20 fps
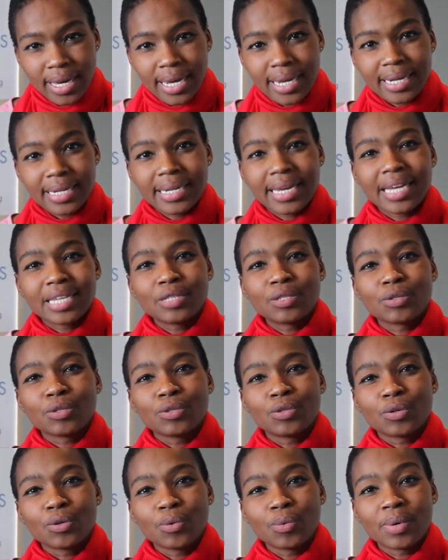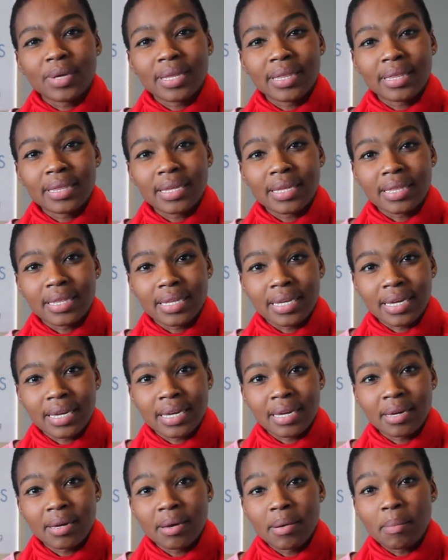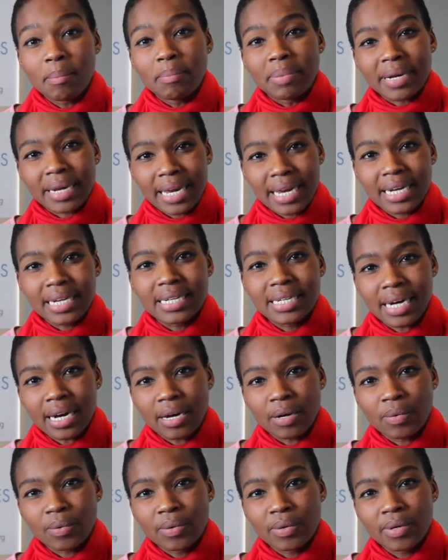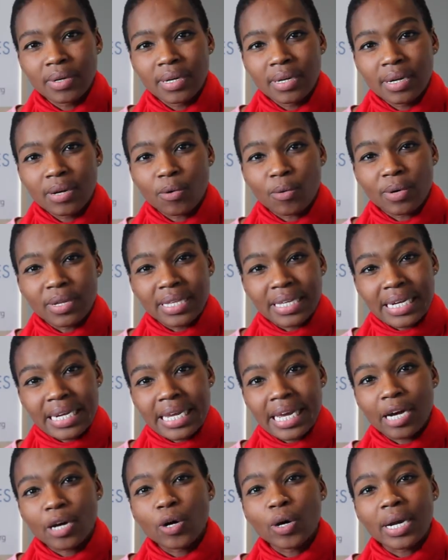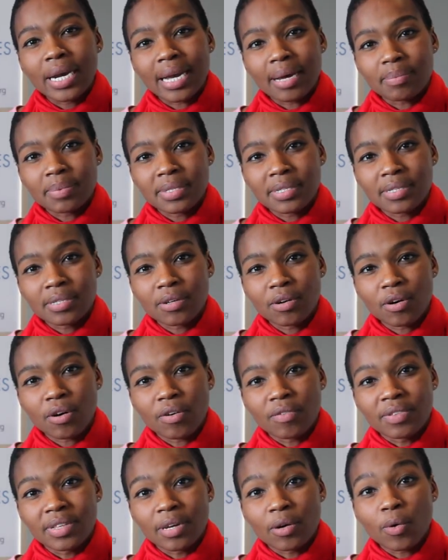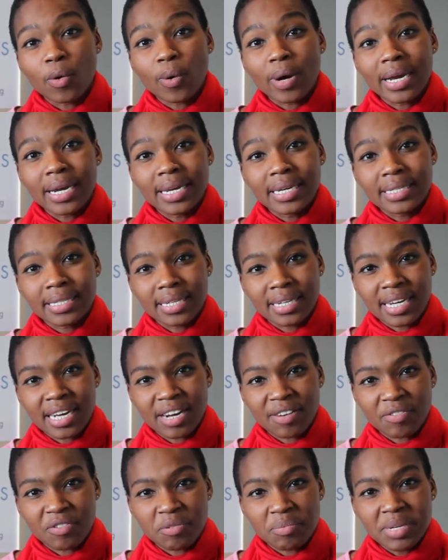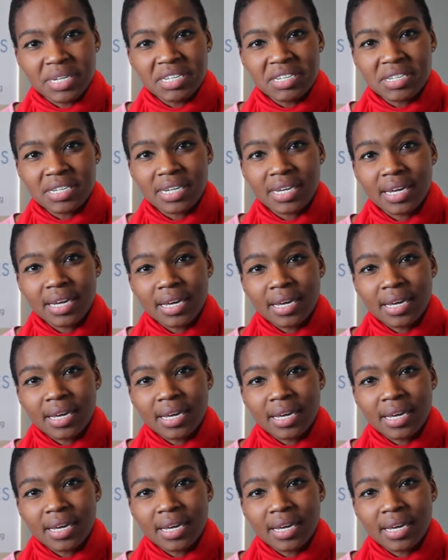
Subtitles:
and it has to do with the breakdown or the near collapse of the coalition government.